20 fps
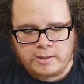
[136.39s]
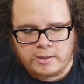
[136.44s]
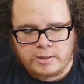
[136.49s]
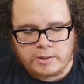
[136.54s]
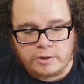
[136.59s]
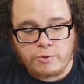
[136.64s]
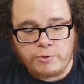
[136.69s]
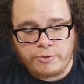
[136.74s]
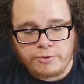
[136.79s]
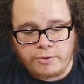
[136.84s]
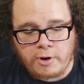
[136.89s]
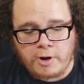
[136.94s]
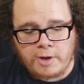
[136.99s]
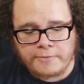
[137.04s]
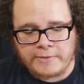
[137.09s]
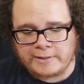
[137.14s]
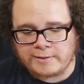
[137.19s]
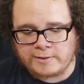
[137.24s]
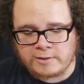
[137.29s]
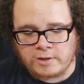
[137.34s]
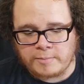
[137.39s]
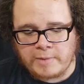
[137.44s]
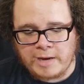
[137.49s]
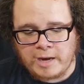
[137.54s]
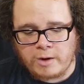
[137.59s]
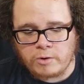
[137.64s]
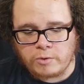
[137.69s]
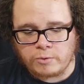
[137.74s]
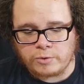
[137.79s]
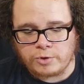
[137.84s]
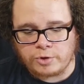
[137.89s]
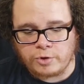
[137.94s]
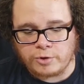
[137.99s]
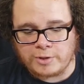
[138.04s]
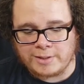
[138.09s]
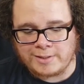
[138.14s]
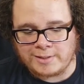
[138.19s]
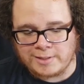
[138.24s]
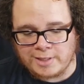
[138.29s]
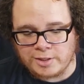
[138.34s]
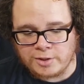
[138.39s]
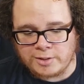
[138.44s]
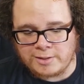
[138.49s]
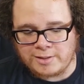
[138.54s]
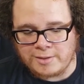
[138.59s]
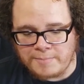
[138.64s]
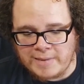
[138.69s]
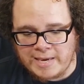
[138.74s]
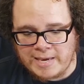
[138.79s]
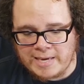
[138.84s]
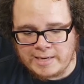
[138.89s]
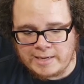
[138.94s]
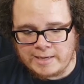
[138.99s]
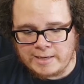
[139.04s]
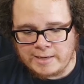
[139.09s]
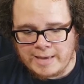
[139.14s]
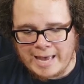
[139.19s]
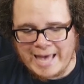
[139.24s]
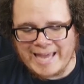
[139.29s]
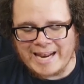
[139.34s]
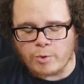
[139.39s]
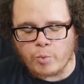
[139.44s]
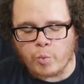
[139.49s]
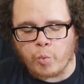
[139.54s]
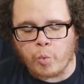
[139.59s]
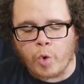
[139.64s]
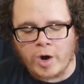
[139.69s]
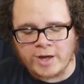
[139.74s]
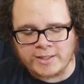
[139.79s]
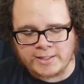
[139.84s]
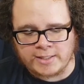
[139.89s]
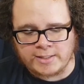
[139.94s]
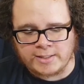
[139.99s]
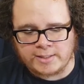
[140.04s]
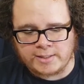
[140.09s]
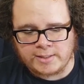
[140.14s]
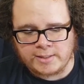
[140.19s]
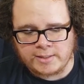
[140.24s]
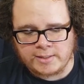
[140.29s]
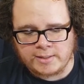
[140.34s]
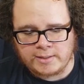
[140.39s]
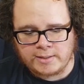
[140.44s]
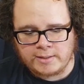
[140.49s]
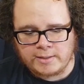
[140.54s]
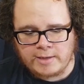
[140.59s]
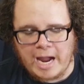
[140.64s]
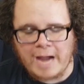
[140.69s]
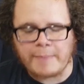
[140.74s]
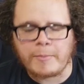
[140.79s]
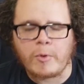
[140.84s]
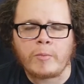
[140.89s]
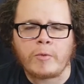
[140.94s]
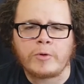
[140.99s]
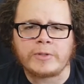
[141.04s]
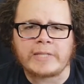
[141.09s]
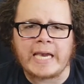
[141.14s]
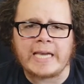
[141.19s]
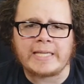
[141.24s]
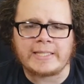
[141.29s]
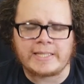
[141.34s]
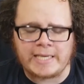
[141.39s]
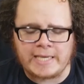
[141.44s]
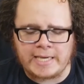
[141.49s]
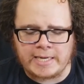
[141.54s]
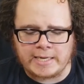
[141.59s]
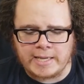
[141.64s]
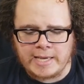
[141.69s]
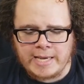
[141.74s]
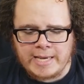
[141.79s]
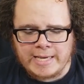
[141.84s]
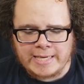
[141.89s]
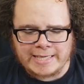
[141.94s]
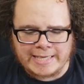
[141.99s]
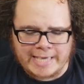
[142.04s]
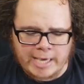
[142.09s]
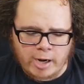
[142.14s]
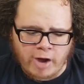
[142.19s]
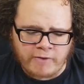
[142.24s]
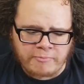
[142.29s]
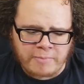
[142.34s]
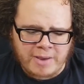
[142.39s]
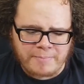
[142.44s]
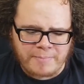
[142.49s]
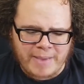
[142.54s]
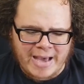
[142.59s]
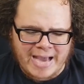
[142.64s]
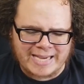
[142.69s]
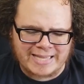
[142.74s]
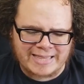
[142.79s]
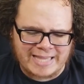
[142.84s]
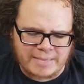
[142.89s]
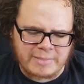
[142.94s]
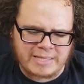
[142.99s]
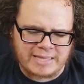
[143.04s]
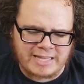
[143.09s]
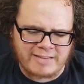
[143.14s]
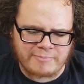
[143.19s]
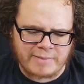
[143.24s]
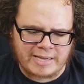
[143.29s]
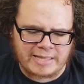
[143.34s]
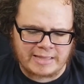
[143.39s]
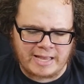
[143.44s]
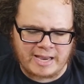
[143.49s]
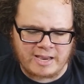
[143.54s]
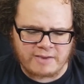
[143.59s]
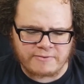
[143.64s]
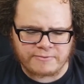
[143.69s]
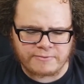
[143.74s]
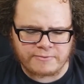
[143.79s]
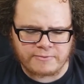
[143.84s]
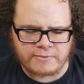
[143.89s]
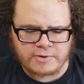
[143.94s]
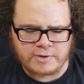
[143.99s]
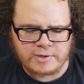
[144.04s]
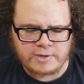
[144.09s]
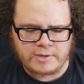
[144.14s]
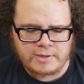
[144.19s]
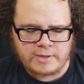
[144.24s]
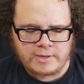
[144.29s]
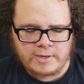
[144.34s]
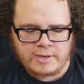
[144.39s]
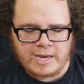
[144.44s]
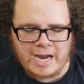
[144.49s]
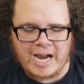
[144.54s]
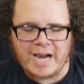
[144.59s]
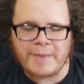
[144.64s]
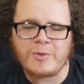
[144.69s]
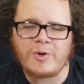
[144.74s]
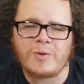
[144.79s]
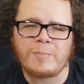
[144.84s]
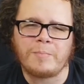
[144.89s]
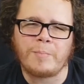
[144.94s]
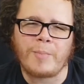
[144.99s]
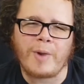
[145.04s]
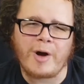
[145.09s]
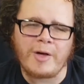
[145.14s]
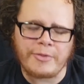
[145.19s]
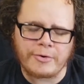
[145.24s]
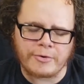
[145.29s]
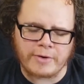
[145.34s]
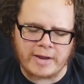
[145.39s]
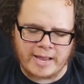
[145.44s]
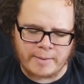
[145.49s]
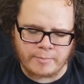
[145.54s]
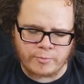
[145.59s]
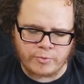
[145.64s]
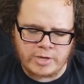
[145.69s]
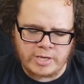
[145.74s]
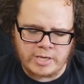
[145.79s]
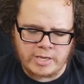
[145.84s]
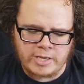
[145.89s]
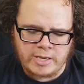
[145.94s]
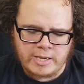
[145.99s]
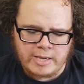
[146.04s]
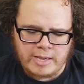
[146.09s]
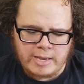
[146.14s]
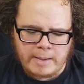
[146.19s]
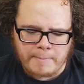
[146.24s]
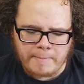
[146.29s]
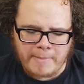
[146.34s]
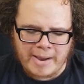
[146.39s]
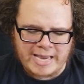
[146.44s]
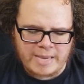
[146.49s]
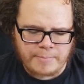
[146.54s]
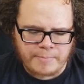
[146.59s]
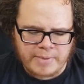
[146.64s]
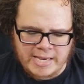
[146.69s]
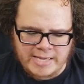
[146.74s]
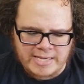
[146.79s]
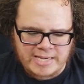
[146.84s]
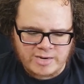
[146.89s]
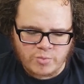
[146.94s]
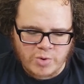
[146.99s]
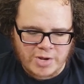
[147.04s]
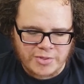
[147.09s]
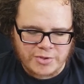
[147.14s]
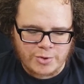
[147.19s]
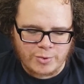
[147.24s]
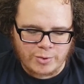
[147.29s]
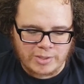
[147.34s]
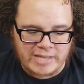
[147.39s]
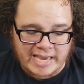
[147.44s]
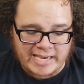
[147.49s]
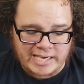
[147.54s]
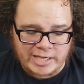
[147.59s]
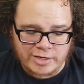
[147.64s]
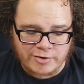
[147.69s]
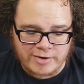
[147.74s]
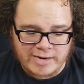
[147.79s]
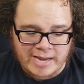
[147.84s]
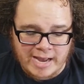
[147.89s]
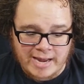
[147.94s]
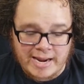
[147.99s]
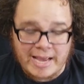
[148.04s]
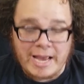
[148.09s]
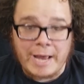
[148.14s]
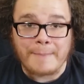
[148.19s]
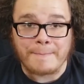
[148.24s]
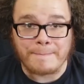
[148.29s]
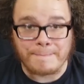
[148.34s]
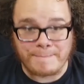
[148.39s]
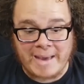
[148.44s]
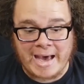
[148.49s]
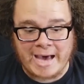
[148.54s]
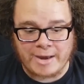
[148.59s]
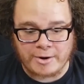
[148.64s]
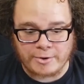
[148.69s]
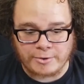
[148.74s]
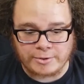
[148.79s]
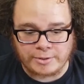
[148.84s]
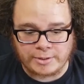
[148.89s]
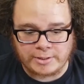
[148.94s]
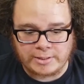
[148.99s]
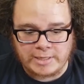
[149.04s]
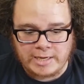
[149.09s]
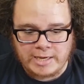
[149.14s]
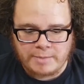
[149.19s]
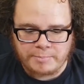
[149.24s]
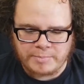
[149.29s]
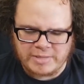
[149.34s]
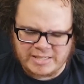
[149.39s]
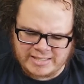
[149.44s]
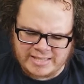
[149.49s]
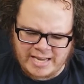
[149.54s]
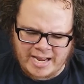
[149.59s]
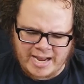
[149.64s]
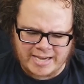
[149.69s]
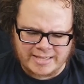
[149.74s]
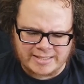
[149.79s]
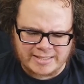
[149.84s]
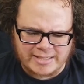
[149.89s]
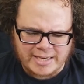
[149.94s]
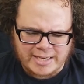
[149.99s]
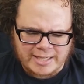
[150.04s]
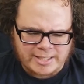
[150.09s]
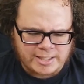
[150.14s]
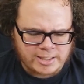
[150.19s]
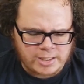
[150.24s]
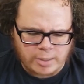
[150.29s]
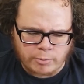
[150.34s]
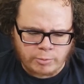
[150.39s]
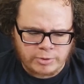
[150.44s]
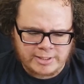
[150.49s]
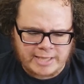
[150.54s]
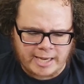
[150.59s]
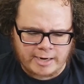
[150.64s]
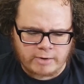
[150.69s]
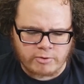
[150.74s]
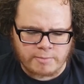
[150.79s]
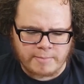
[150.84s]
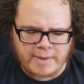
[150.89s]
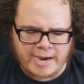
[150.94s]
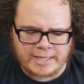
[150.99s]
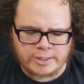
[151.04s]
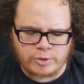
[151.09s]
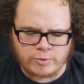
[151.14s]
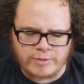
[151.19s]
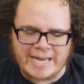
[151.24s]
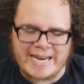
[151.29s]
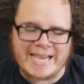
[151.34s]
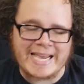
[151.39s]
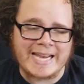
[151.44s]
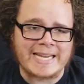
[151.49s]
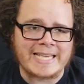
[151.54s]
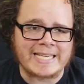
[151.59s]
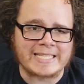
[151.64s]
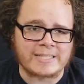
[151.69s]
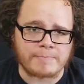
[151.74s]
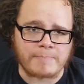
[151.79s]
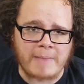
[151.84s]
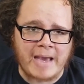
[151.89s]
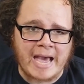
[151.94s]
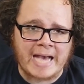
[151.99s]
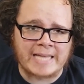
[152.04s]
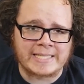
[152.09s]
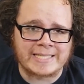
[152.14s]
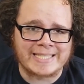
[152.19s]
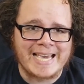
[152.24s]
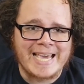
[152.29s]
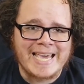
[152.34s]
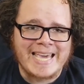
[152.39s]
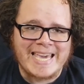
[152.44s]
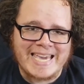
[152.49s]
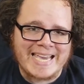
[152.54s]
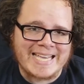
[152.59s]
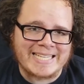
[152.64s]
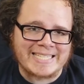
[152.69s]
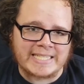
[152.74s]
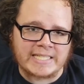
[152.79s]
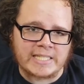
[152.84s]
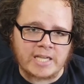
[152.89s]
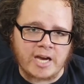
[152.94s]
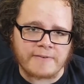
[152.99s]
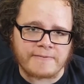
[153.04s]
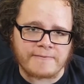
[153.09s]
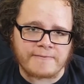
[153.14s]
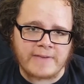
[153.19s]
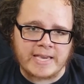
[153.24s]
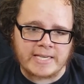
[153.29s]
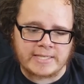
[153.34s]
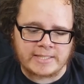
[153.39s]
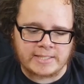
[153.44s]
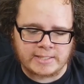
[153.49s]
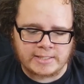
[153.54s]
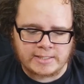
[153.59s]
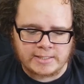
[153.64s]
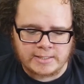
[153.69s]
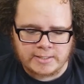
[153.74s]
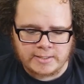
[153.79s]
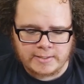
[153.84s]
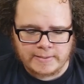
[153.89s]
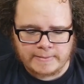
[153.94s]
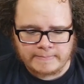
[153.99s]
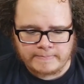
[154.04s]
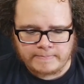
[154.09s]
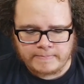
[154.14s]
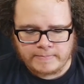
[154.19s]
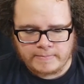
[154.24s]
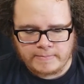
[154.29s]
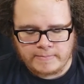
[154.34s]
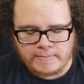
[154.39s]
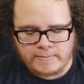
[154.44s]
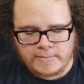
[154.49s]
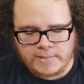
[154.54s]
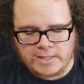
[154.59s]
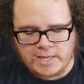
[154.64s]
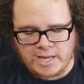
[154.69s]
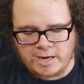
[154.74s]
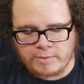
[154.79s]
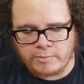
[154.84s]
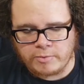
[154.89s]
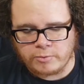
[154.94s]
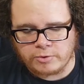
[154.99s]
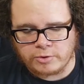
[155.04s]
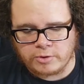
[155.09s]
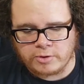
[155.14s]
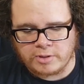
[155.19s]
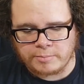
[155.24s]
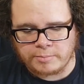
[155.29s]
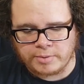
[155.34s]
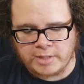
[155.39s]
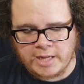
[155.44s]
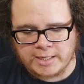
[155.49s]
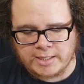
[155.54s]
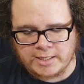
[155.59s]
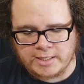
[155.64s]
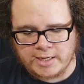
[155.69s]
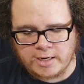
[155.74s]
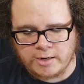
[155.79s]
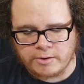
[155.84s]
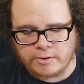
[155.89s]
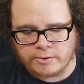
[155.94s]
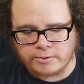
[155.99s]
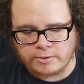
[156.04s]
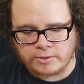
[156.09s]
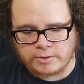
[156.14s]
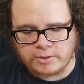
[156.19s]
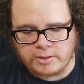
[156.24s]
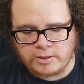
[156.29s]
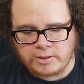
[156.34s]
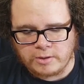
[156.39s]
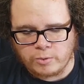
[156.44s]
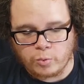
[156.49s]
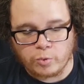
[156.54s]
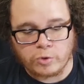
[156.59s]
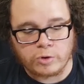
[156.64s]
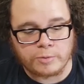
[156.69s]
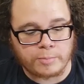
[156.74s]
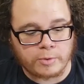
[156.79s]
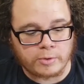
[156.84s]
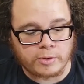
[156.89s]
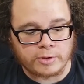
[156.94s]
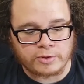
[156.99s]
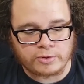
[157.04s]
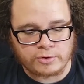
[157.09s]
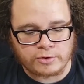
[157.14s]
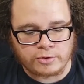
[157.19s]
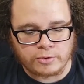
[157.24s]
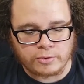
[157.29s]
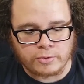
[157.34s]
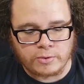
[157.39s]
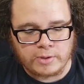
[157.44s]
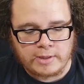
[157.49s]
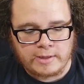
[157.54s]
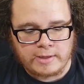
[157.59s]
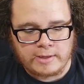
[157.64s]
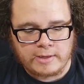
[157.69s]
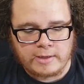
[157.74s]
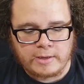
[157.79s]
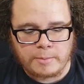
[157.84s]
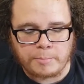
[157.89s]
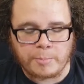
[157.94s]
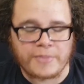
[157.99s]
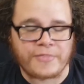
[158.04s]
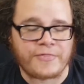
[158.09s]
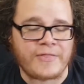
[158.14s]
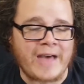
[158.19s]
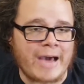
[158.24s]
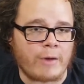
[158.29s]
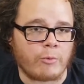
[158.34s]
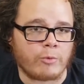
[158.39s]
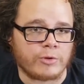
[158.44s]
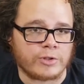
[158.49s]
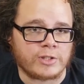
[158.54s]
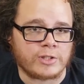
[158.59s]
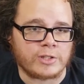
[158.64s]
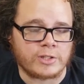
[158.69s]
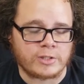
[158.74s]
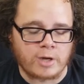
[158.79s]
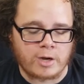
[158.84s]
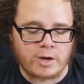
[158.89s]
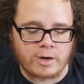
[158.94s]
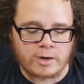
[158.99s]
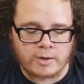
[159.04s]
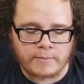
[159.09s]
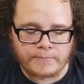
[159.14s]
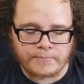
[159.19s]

You thought that somehow it was your decision to make, and it wasn't. I'm almost 18. Get off my back and let me live my life. I'm your mother, Emery. My opinion, whether you like it or not, matters. Besides, someone's got to remind you that hideous mask isn't a face. Emery was good at blocking arrows, word bullets too, but that one stung.